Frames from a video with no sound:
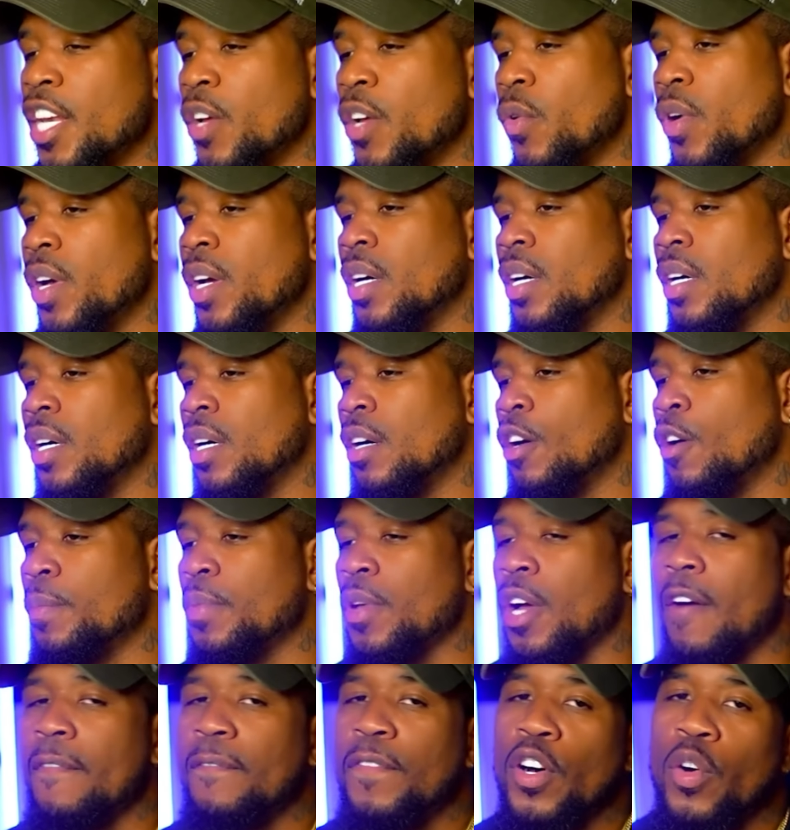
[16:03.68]
Anyway,
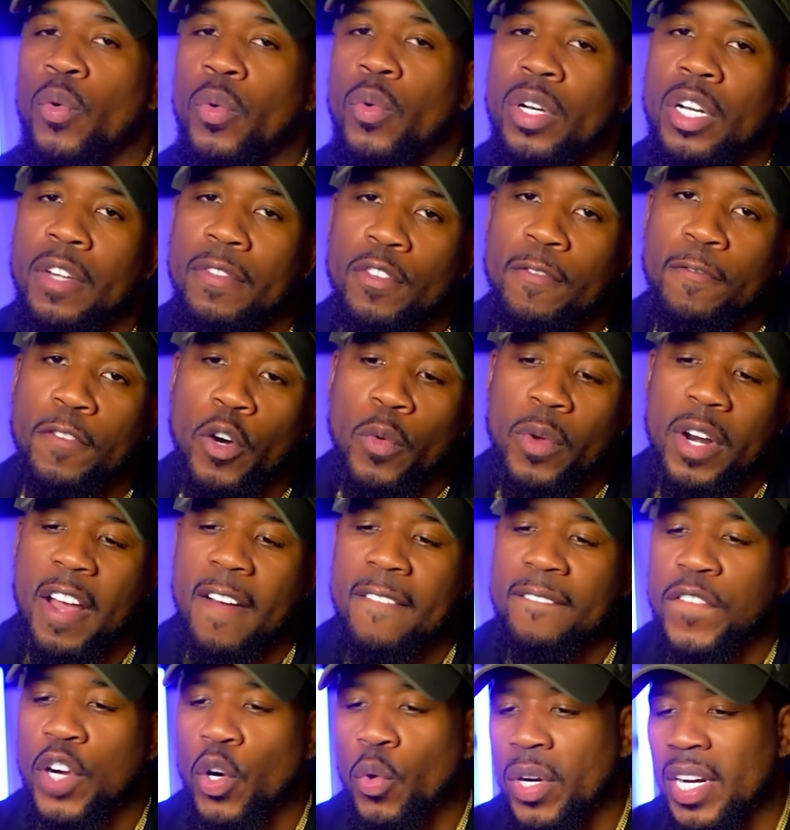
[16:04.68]
hope y'all fuck with it. You fuck with
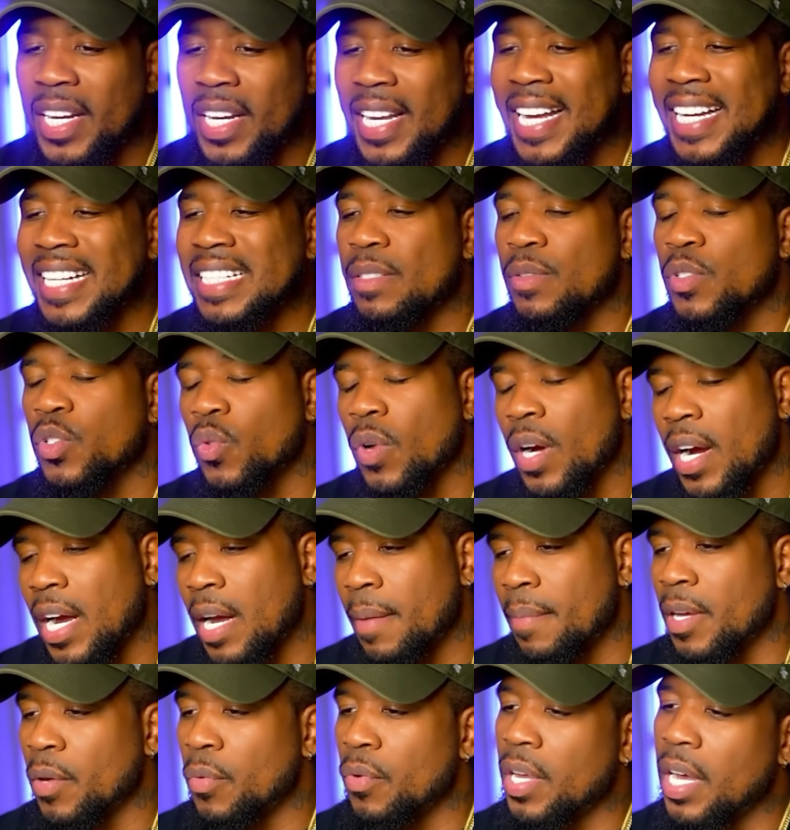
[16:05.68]
that, fuck with it, like and
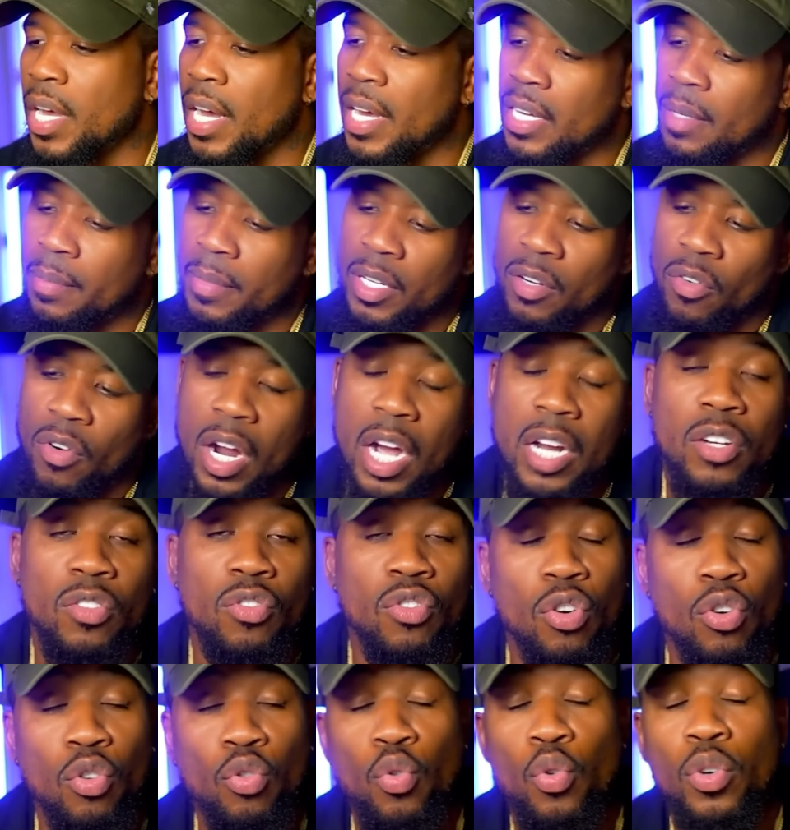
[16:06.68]
subscribe, man. We out here, man. Grind
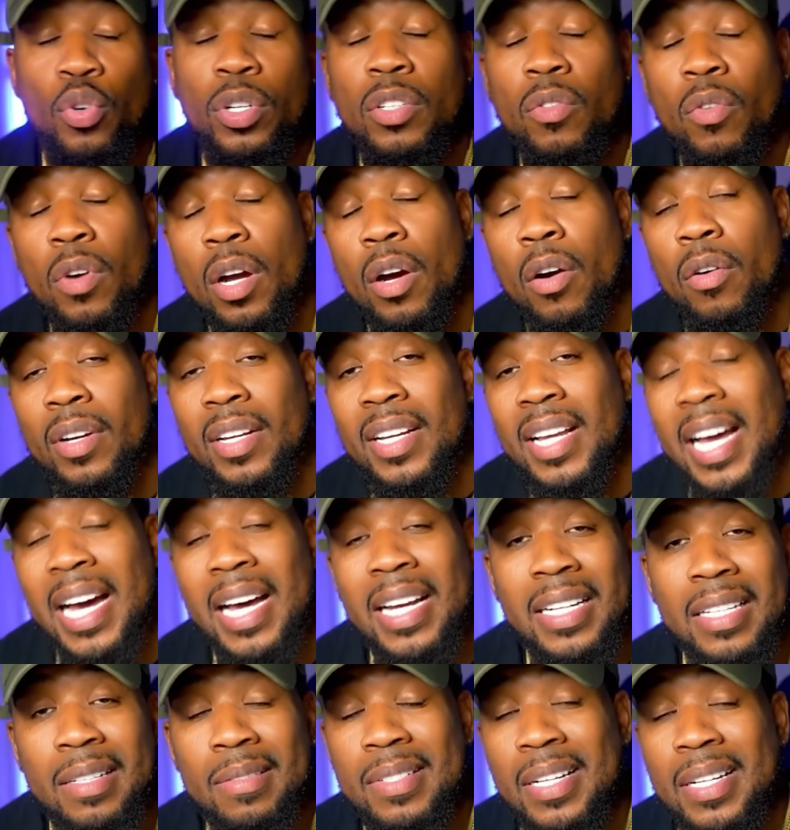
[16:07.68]
and grow, growing and ground all the
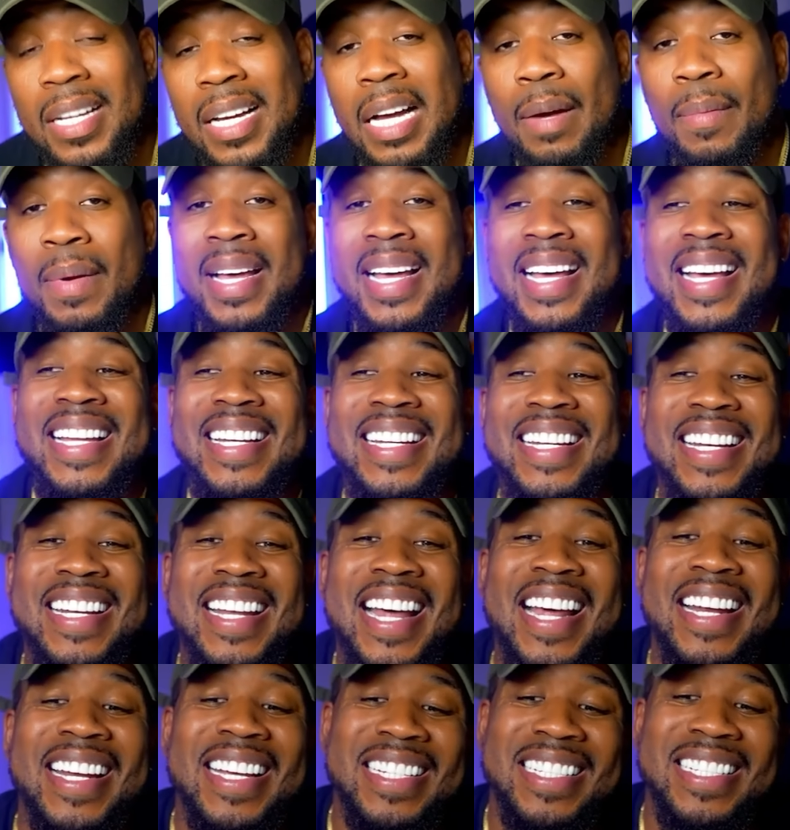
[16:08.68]
goddamn time.
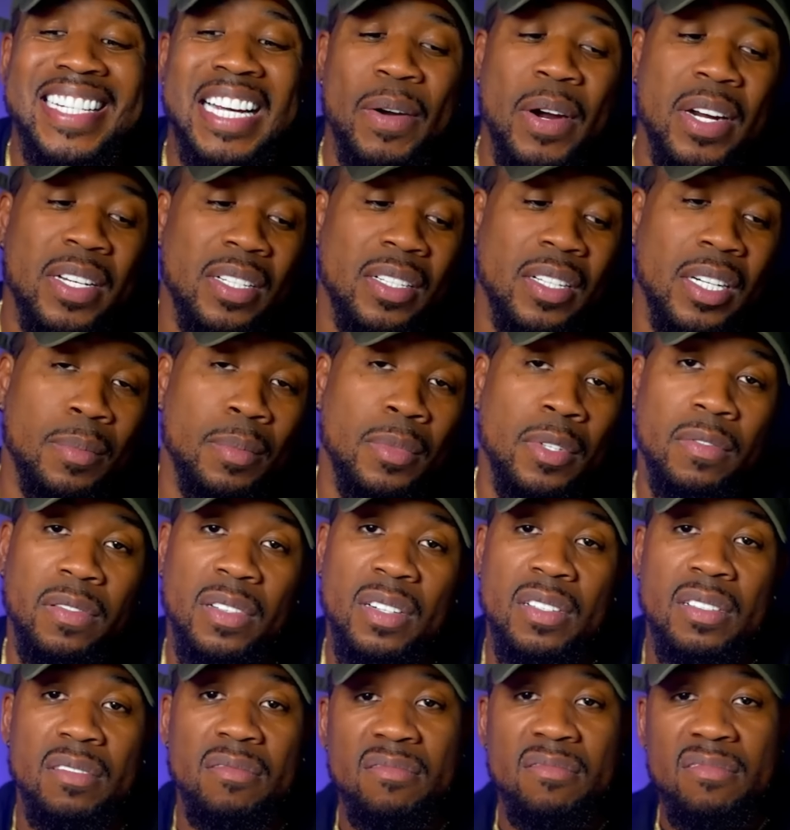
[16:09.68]
Night Nation, I watch y'all
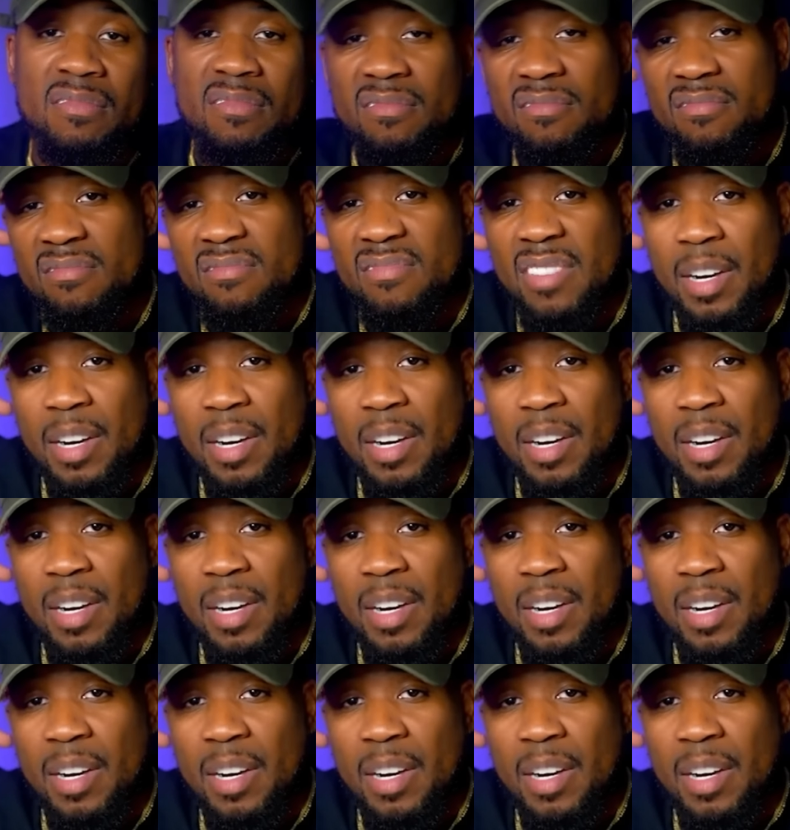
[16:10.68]
motherfuckers.